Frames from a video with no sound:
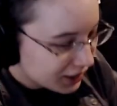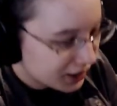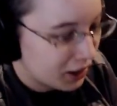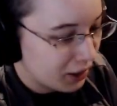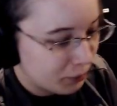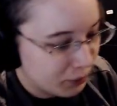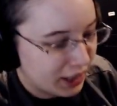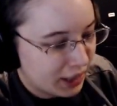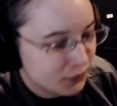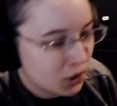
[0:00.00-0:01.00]

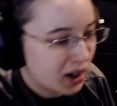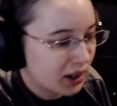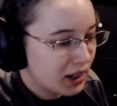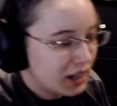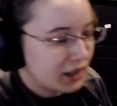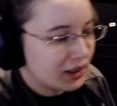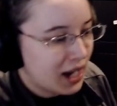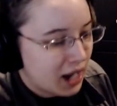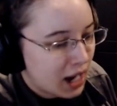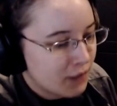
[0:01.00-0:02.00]
And I've got
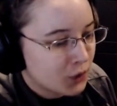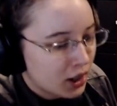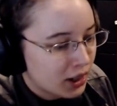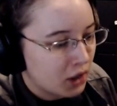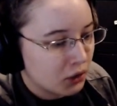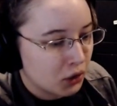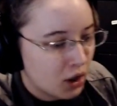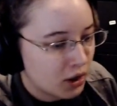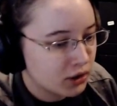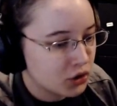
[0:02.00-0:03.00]
a
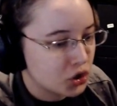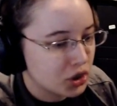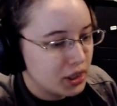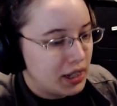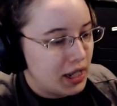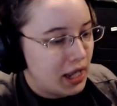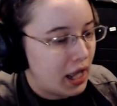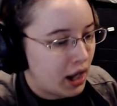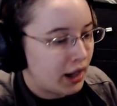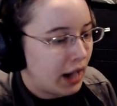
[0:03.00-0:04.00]
large,
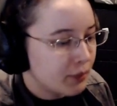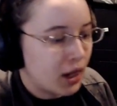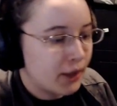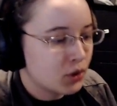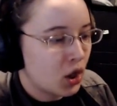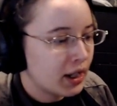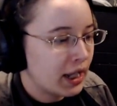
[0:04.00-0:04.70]
I've got